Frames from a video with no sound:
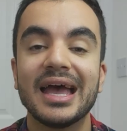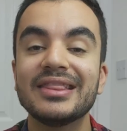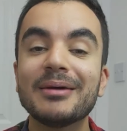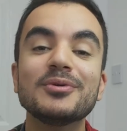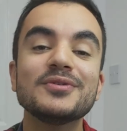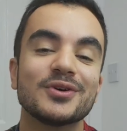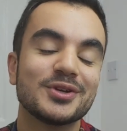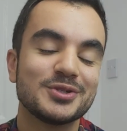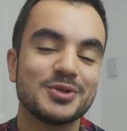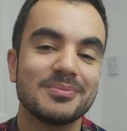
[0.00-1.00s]
And that moves
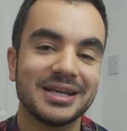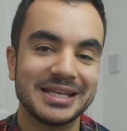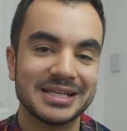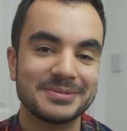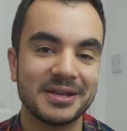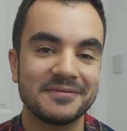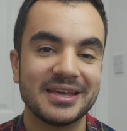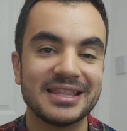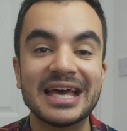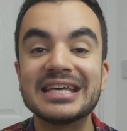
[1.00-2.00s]
on to my next
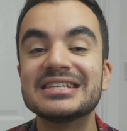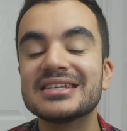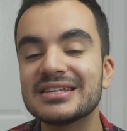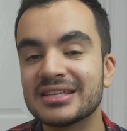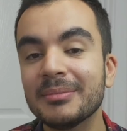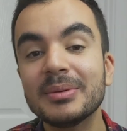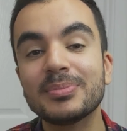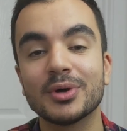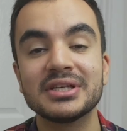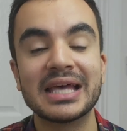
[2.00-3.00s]
benefit, and that is some
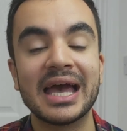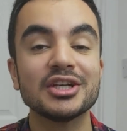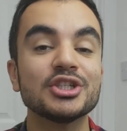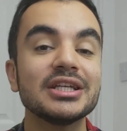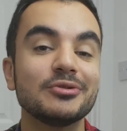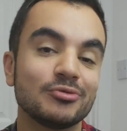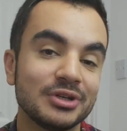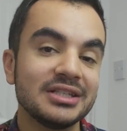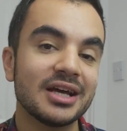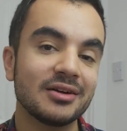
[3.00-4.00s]
employers actually
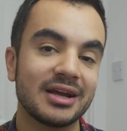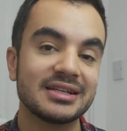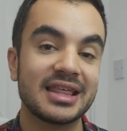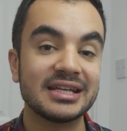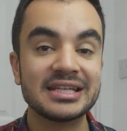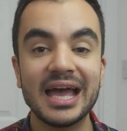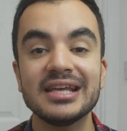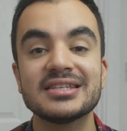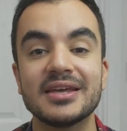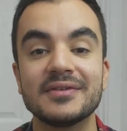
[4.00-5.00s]
redirect their
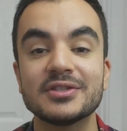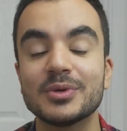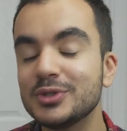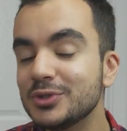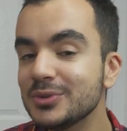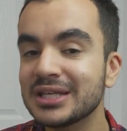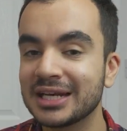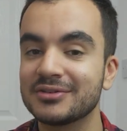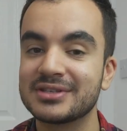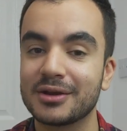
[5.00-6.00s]
tax savings when you do
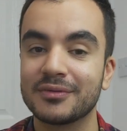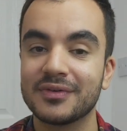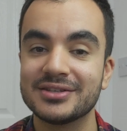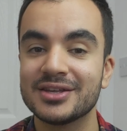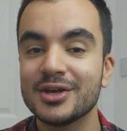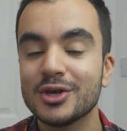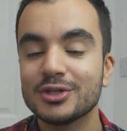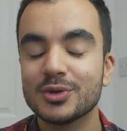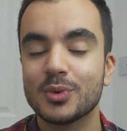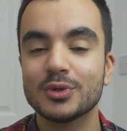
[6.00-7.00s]
salary sacrifice
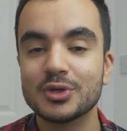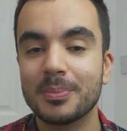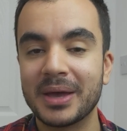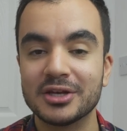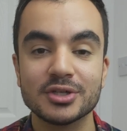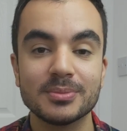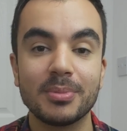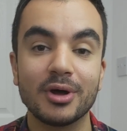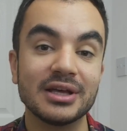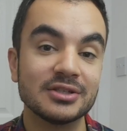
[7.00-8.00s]
towards your pension
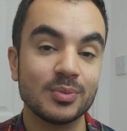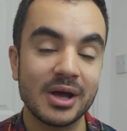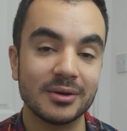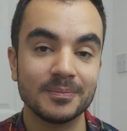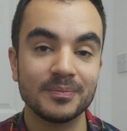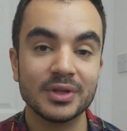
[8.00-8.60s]
pot as well.